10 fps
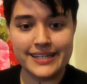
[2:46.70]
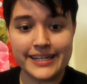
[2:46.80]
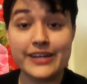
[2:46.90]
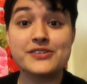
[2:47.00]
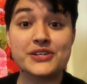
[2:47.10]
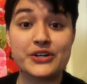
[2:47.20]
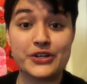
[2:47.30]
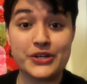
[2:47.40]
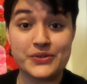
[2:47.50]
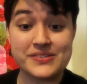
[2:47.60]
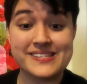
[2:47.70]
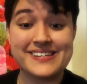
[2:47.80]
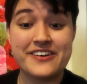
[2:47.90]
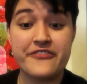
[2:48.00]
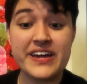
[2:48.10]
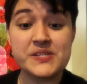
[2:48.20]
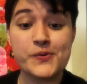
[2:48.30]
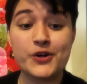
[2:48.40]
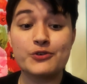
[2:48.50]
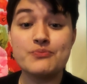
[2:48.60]
Here's the good news.
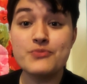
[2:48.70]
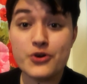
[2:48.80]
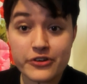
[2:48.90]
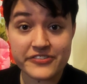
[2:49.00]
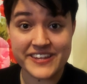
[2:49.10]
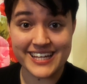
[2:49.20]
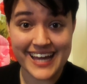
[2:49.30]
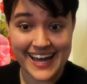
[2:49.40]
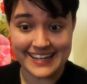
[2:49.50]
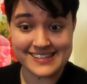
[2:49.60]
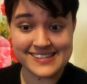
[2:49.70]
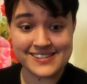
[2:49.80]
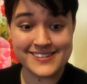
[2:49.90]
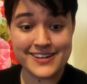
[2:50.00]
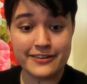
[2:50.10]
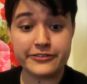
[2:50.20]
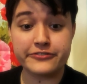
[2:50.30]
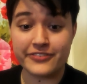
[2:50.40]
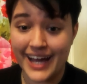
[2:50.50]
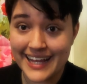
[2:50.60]
Facebook removed the ads for
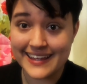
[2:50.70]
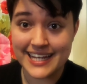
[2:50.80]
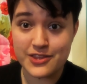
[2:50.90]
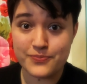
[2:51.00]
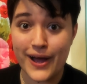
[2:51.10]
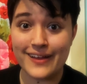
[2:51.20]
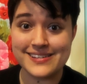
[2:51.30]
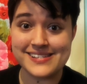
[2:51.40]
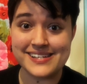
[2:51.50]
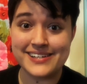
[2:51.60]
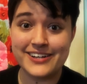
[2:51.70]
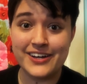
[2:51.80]
violating their policy